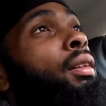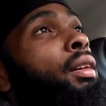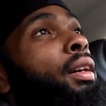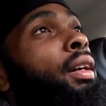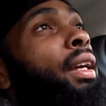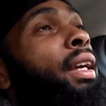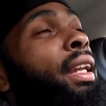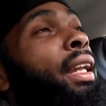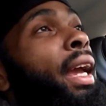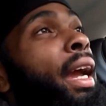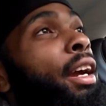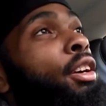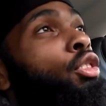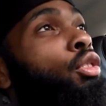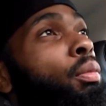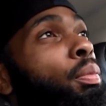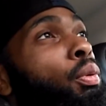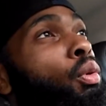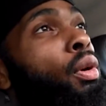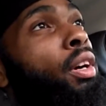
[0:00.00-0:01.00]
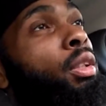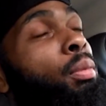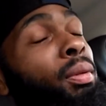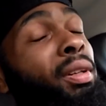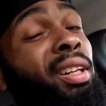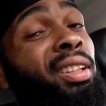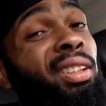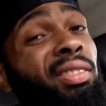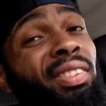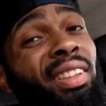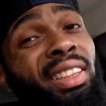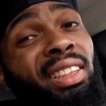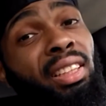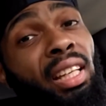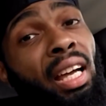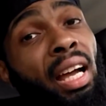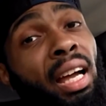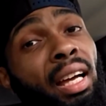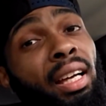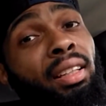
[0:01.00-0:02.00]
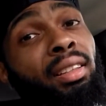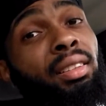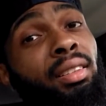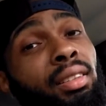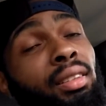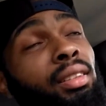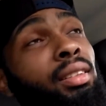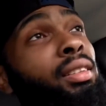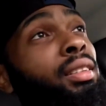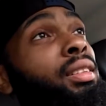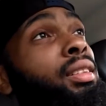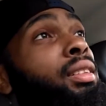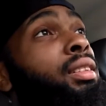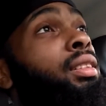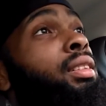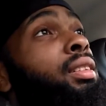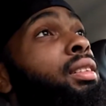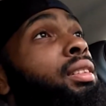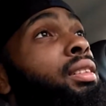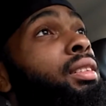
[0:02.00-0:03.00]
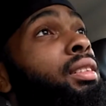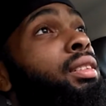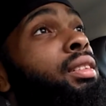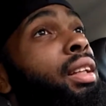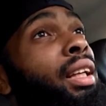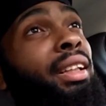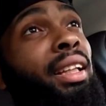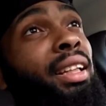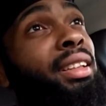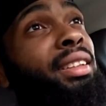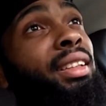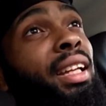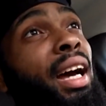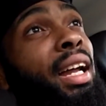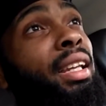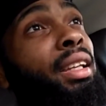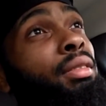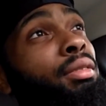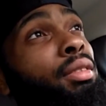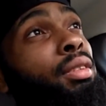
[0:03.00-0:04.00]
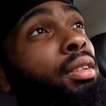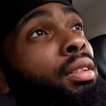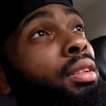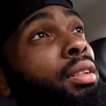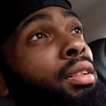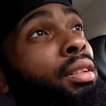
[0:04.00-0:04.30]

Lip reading: any extra points because of his size. Like, that's not even.